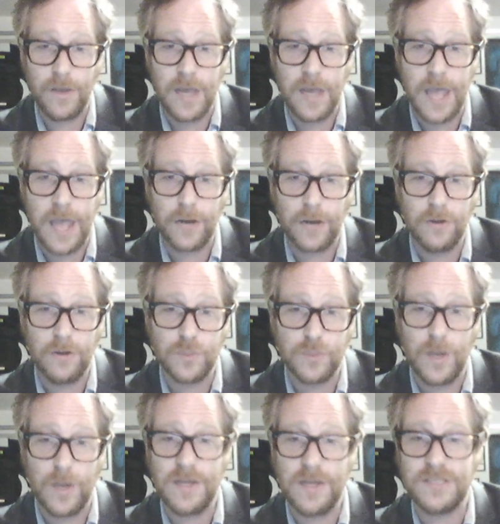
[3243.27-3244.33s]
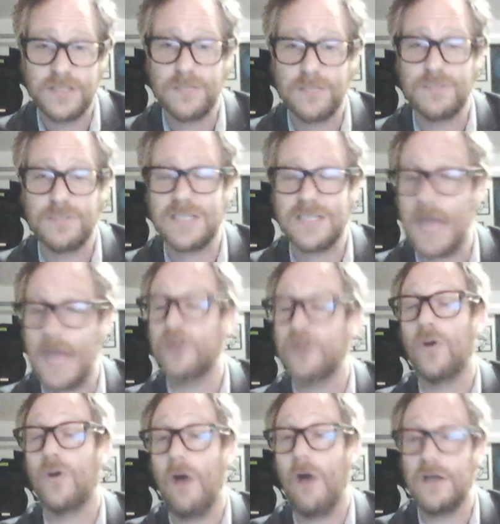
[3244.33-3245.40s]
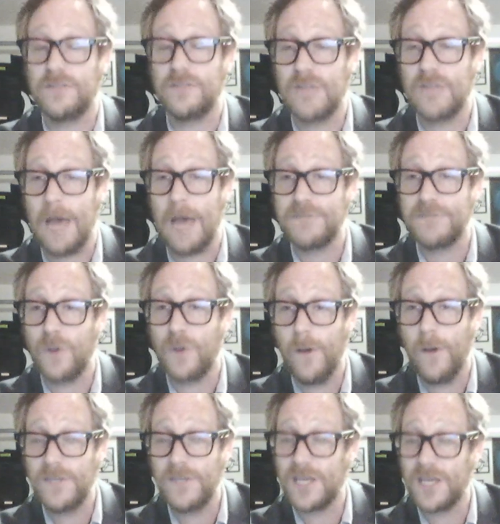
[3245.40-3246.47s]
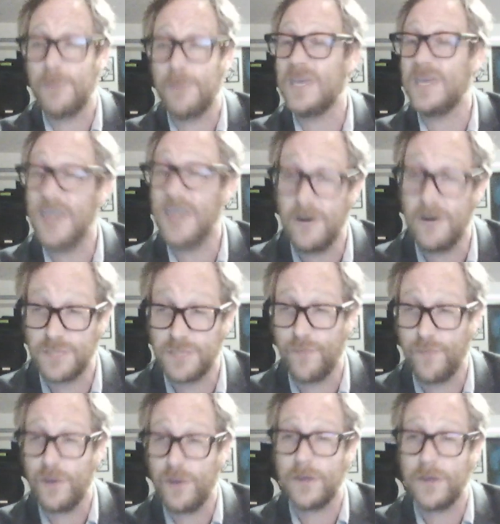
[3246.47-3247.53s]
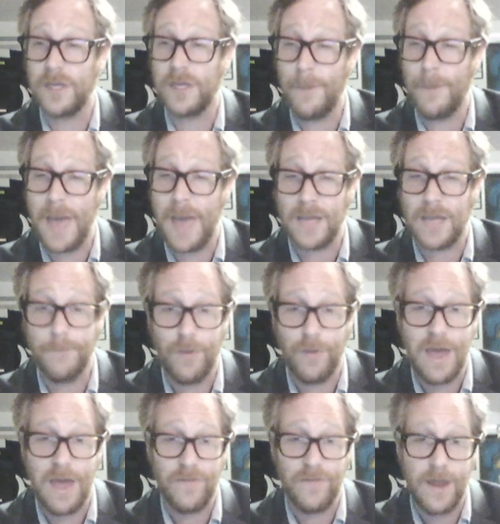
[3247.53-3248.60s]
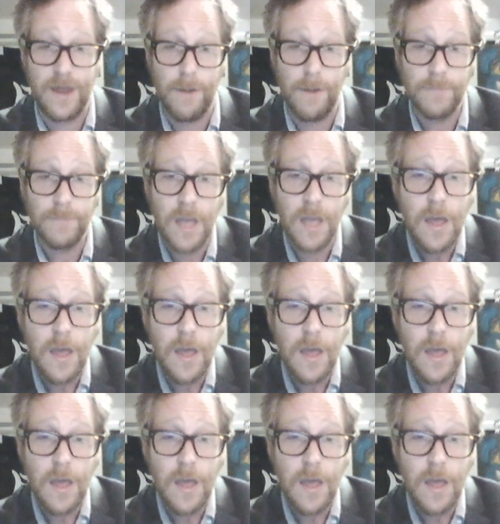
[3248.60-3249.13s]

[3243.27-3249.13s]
million acres witness substantial loss of topsoil. It's going to be years before you can come back and plant there.